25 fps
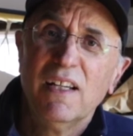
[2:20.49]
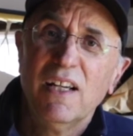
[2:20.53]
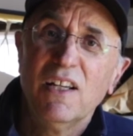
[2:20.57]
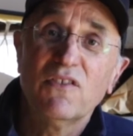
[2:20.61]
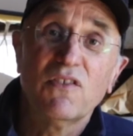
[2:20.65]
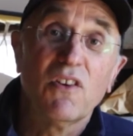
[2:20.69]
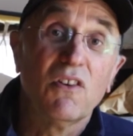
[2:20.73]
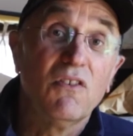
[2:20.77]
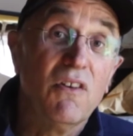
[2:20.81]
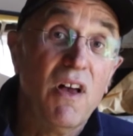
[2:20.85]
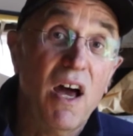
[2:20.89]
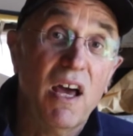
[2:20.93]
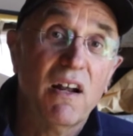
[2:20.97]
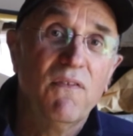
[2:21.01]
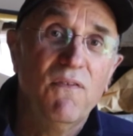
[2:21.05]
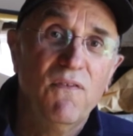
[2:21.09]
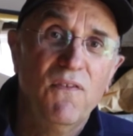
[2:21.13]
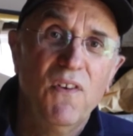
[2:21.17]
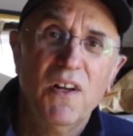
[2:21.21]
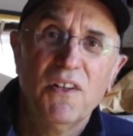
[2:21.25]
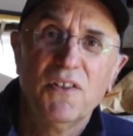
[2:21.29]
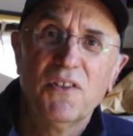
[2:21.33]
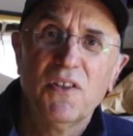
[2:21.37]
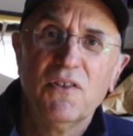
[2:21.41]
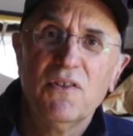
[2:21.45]
It's a lot of
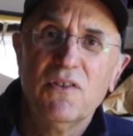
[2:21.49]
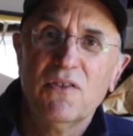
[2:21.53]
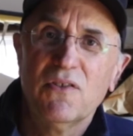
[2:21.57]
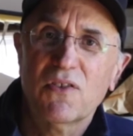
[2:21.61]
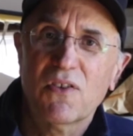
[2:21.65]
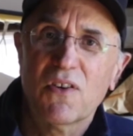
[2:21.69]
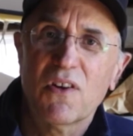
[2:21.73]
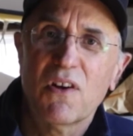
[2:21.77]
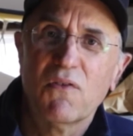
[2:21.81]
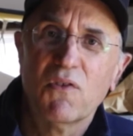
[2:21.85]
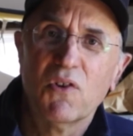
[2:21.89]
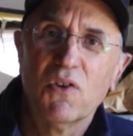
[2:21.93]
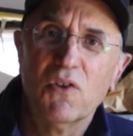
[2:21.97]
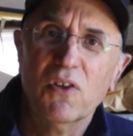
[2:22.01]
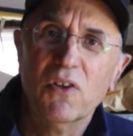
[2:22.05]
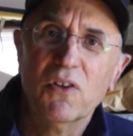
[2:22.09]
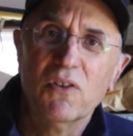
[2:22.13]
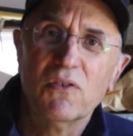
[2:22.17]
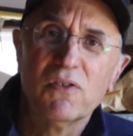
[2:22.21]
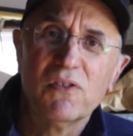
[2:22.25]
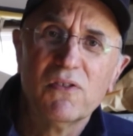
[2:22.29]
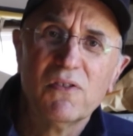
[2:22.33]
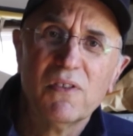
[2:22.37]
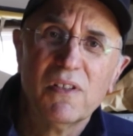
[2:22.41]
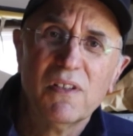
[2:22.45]
fun to discover
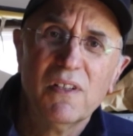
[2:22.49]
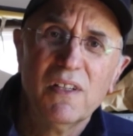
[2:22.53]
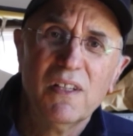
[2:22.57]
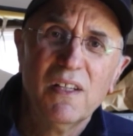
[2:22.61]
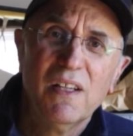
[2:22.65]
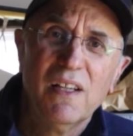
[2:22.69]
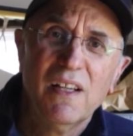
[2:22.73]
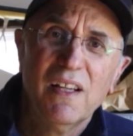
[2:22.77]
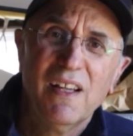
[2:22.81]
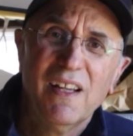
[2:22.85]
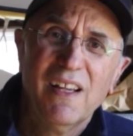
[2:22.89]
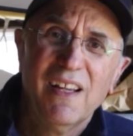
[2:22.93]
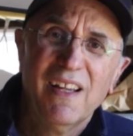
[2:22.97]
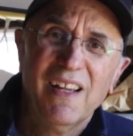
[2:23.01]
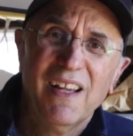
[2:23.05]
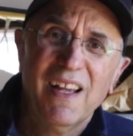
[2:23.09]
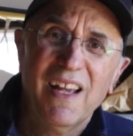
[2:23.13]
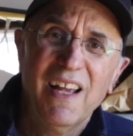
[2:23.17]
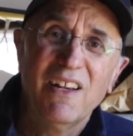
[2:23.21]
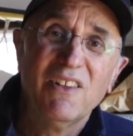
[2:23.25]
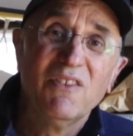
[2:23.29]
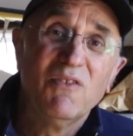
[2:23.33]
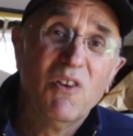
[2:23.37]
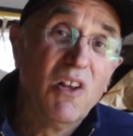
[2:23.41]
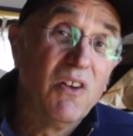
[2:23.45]
those.
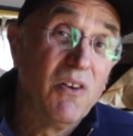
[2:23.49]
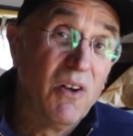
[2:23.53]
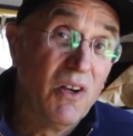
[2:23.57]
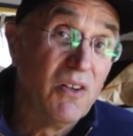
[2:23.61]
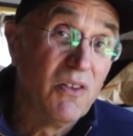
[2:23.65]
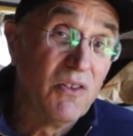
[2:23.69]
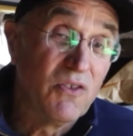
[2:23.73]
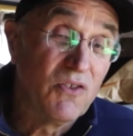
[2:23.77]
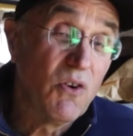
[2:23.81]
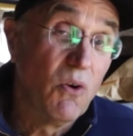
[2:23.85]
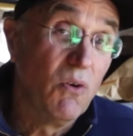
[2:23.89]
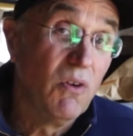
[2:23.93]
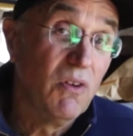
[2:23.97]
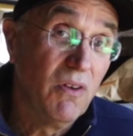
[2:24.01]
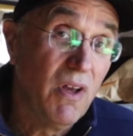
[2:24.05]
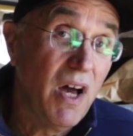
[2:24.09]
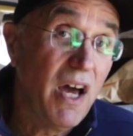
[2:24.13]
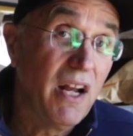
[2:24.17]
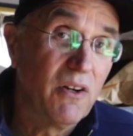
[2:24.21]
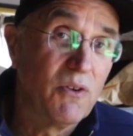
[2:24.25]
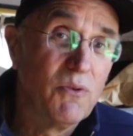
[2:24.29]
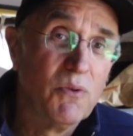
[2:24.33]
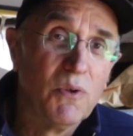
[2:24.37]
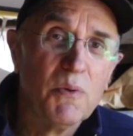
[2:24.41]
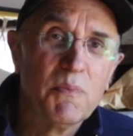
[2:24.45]
And so a
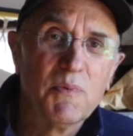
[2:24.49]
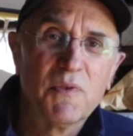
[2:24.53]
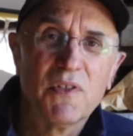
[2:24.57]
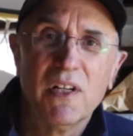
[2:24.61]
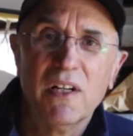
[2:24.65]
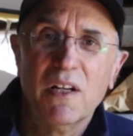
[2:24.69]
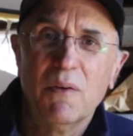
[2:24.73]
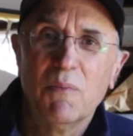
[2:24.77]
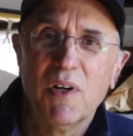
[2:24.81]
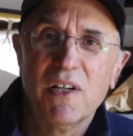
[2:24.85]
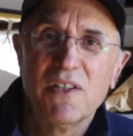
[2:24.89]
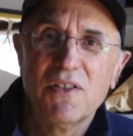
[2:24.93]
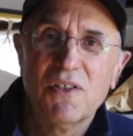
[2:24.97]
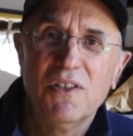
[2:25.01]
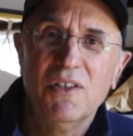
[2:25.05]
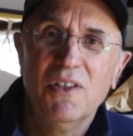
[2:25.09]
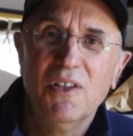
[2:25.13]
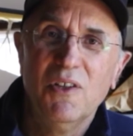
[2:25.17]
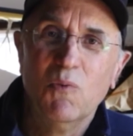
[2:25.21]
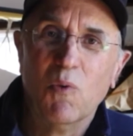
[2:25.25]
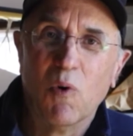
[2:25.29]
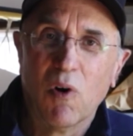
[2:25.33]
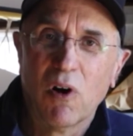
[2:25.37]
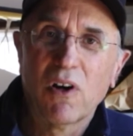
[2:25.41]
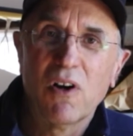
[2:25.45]
lot of groups at
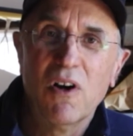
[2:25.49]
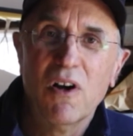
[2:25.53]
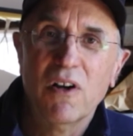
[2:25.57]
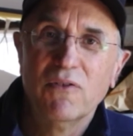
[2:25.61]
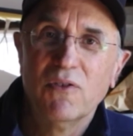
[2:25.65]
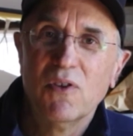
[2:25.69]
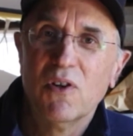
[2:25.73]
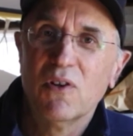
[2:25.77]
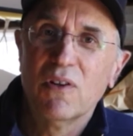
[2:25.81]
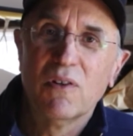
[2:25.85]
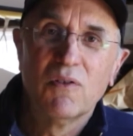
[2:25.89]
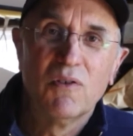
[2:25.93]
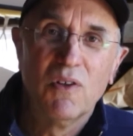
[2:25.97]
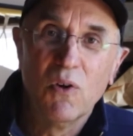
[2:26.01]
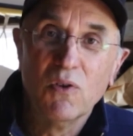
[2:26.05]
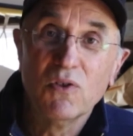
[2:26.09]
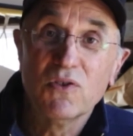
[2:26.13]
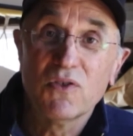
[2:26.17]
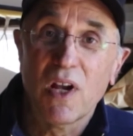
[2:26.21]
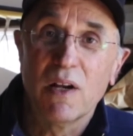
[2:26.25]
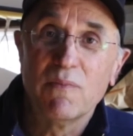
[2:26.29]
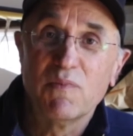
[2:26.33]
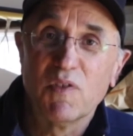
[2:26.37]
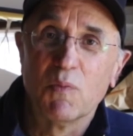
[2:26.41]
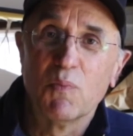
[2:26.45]
MIT work on
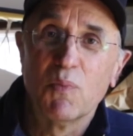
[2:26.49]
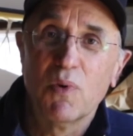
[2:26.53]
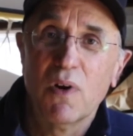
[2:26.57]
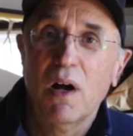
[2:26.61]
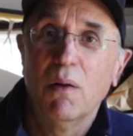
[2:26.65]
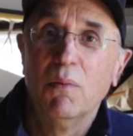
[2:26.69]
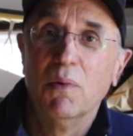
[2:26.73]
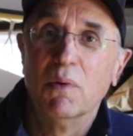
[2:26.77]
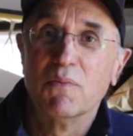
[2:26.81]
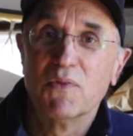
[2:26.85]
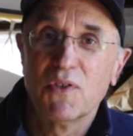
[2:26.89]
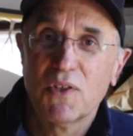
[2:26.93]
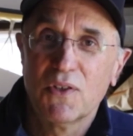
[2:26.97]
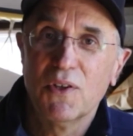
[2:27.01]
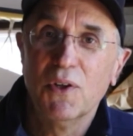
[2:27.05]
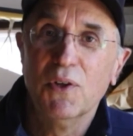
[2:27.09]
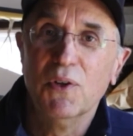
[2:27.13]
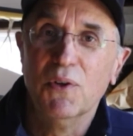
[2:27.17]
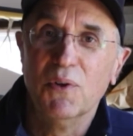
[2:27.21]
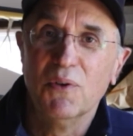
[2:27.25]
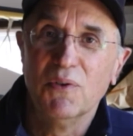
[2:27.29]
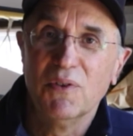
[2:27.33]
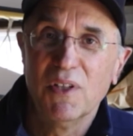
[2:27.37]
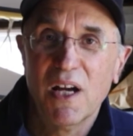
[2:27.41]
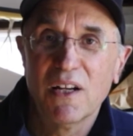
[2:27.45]
those types of problems
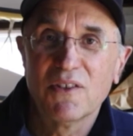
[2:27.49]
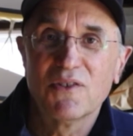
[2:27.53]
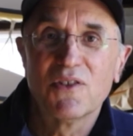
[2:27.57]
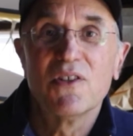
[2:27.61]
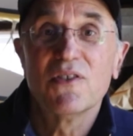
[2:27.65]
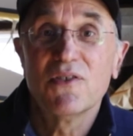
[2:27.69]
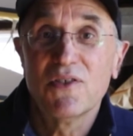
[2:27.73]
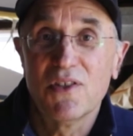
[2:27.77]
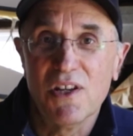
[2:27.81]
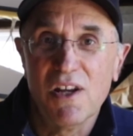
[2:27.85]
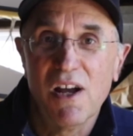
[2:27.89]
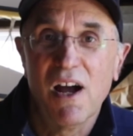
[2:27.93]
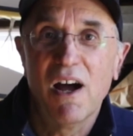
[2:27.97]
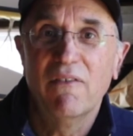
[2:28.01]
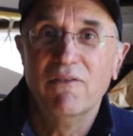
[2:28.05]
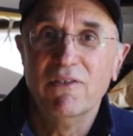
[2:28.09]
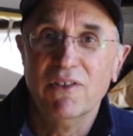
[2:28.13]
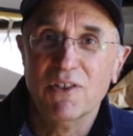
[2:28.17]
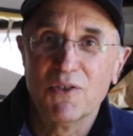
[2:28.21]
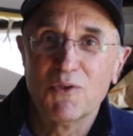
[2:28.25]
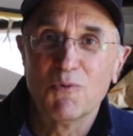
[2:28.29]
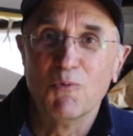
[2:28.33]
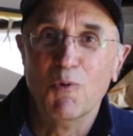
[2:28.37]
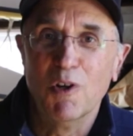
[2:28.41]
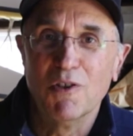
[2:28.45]
too, not just the
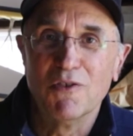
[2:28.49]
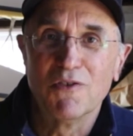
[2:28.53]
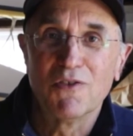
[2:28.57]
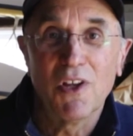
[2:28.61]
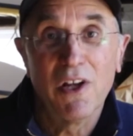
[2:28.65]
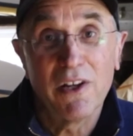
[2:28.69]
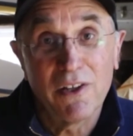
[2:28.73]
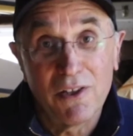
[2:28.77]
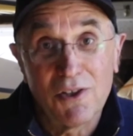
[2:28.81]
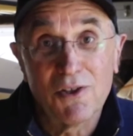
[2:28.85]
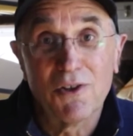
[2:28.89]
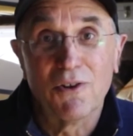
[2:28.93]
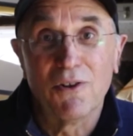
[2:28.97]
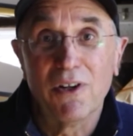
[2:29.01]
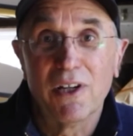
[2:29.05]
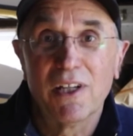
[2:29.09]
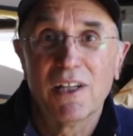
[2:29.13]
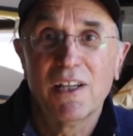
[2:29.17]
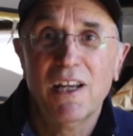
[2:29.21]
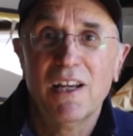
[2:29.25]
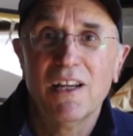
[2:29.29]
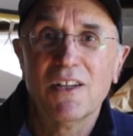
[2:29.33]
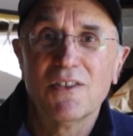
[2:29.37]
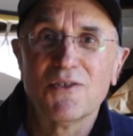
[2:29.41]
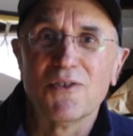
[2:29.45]
obvious ones like
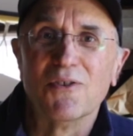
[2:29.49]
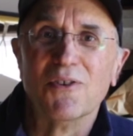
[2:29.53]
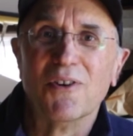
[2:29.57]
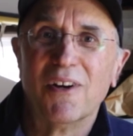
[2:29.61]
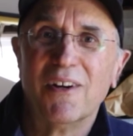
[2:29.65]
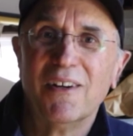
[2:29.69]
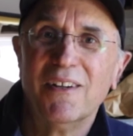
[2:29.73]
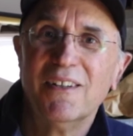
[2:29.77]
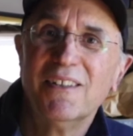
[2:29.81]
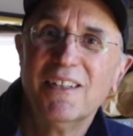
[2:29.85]
curing cancer.